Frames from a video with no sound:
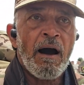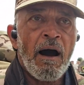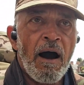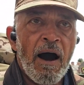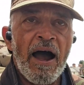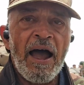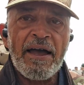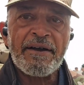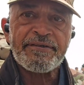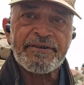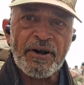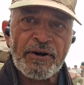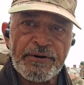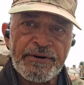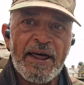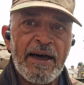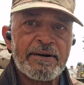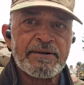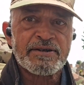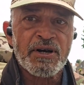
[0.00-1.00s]
I have got
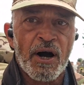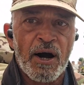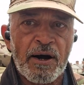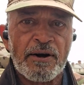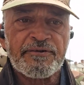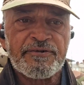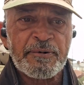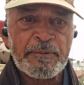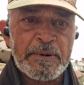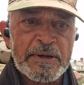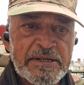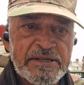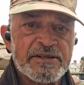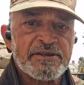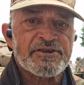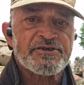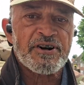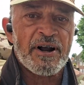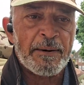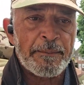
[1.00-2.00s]
no time for
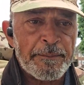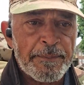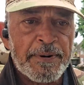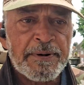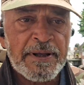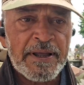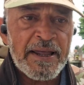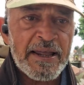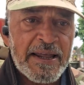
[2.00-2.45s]
Mr. Trump.